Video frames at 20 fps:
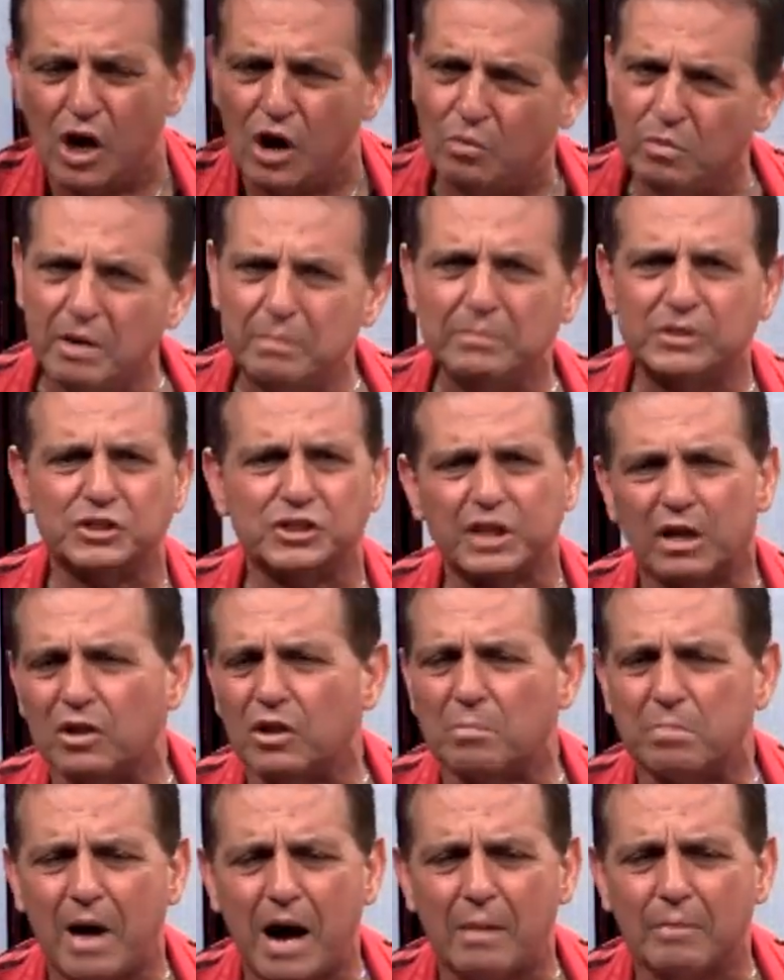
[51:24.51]
What Michelle
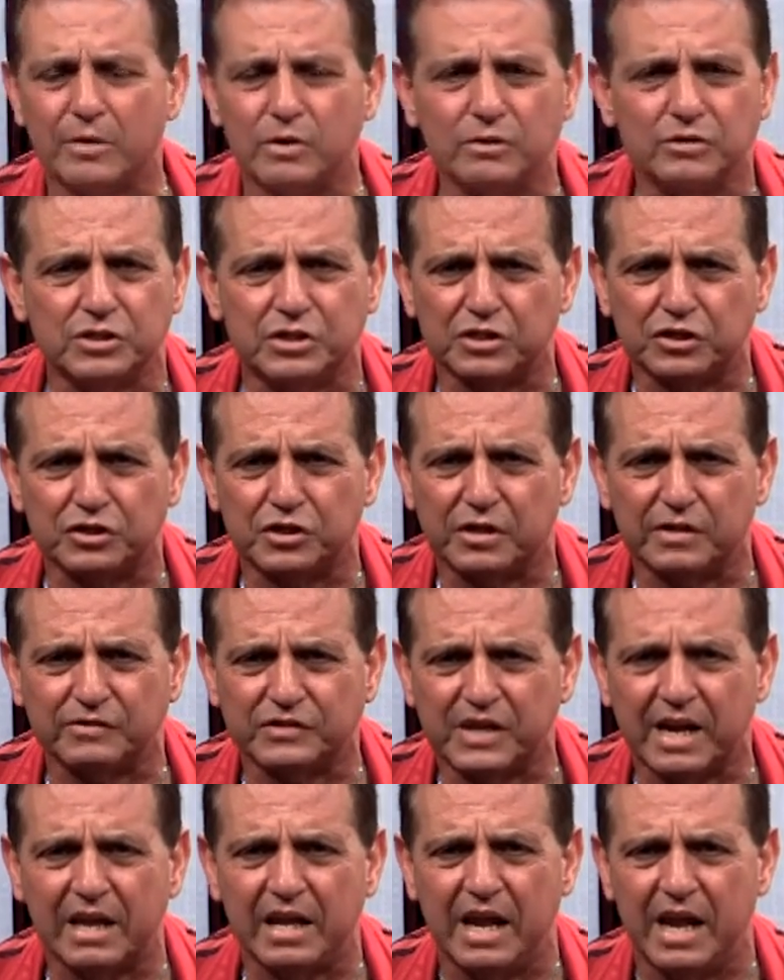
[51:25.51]
Obama should have
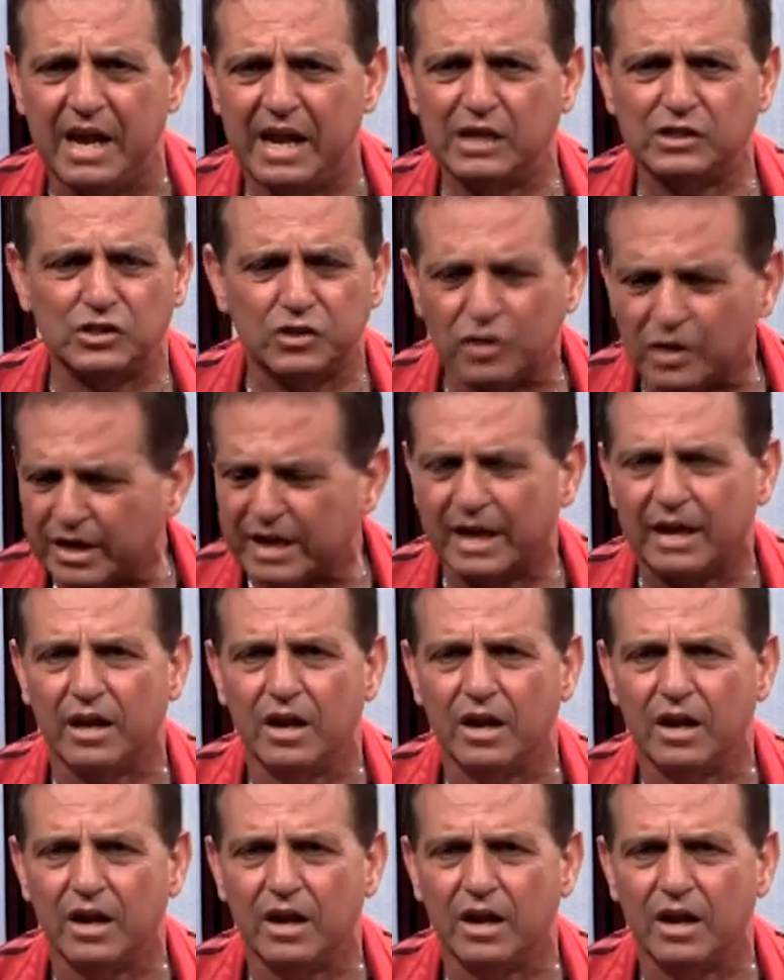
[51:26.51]
said is, look